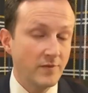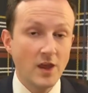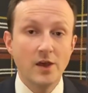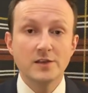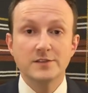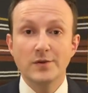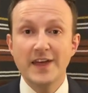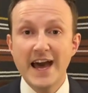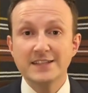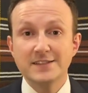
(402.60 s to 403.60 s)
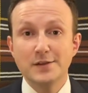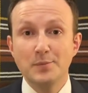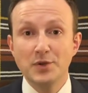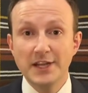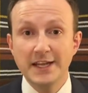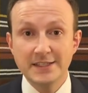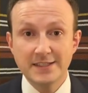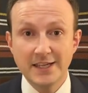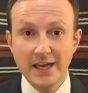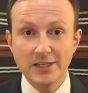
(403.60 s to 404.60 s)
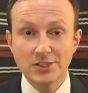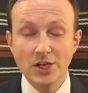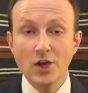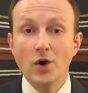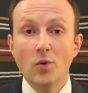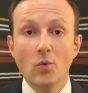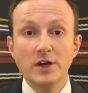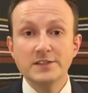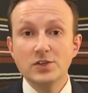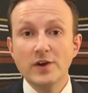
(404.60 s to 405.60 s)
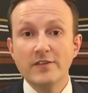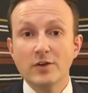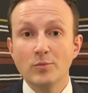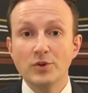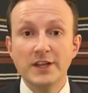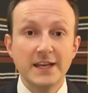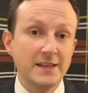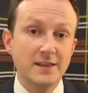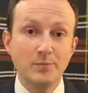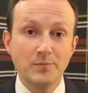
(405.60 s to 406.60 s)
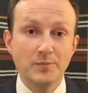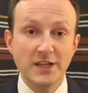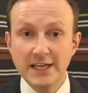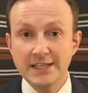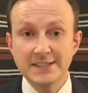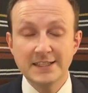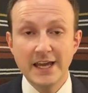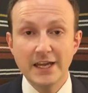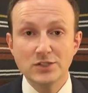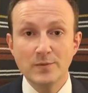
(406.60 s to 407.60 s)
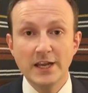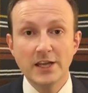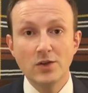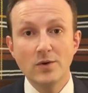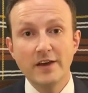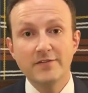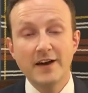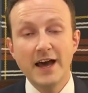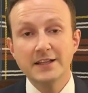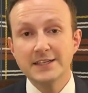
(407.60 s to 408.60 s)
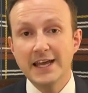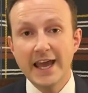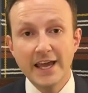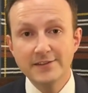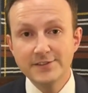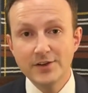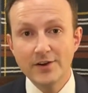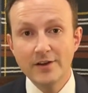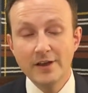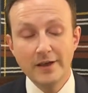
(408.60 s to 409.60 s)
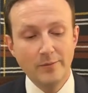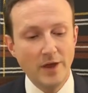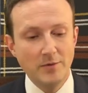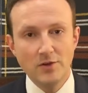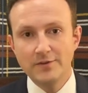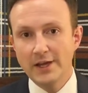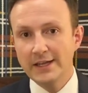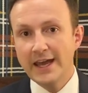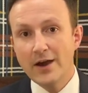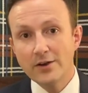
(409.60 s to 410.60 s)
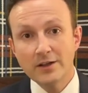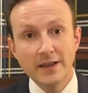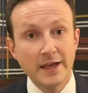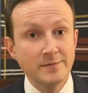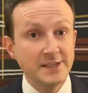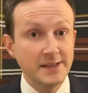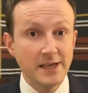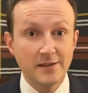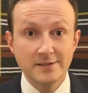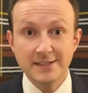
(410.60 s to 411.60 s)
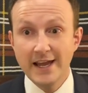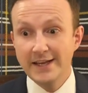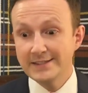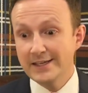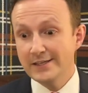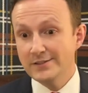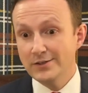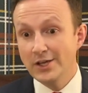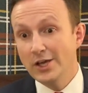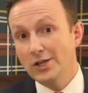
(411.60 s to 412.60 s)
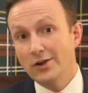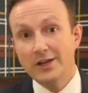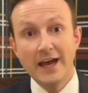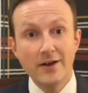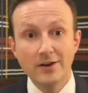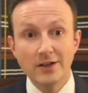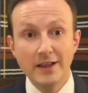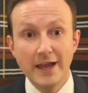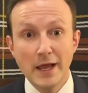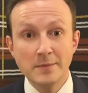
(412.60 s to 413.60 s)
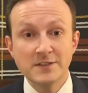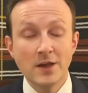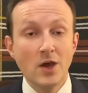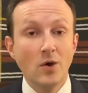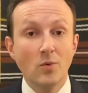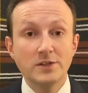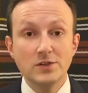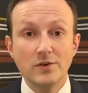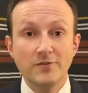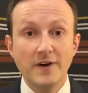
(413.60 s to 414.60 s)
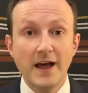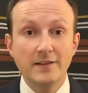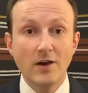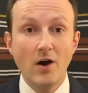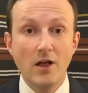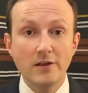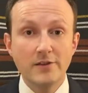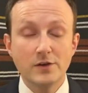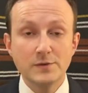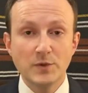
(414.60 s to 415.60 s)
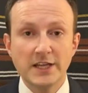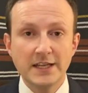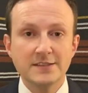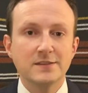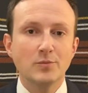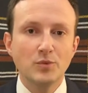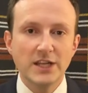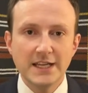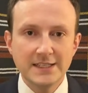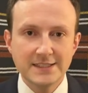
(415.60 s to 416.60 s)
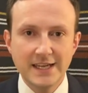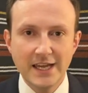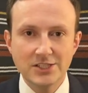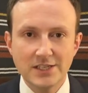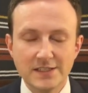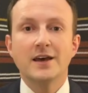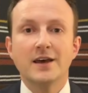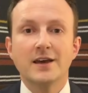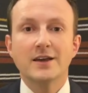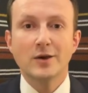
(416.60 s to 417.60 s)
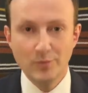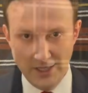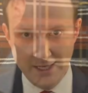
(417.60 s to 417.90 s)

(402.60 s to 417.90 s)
So that's the pleading stage. Once you have completed the pleading stage, meaning you have filed an answer, maybe you've done counterclaims and the other side has answered your counterclaims. Once you have filed all of those pleadings, the pleading stage is completed.